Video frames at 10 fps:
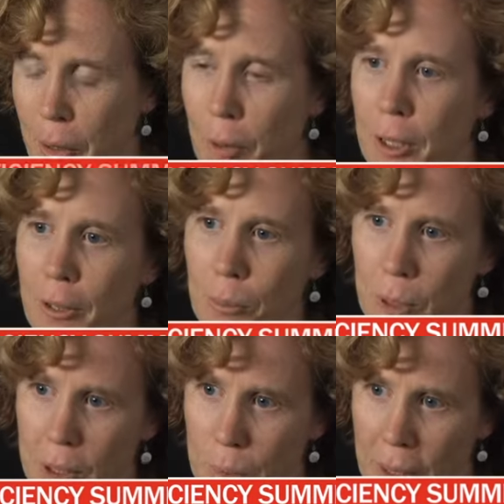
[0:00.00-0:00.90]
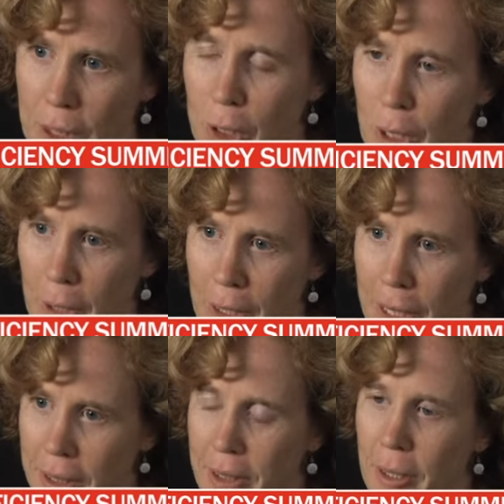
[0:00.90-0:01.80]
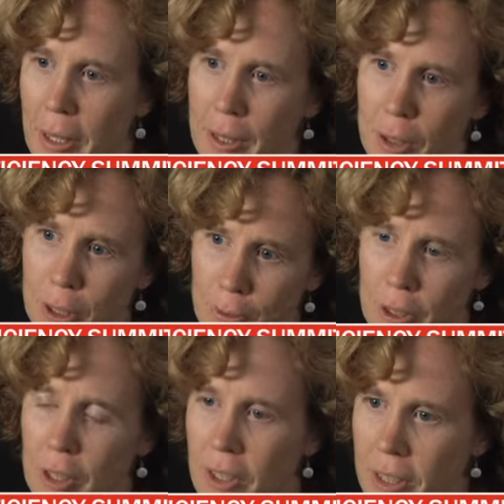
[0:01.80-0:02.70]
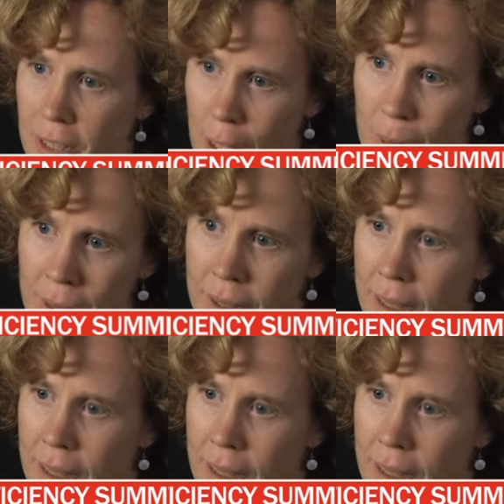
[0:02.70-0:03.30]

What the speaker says: third year of participation in the Data Center Energy Efficiency Summit.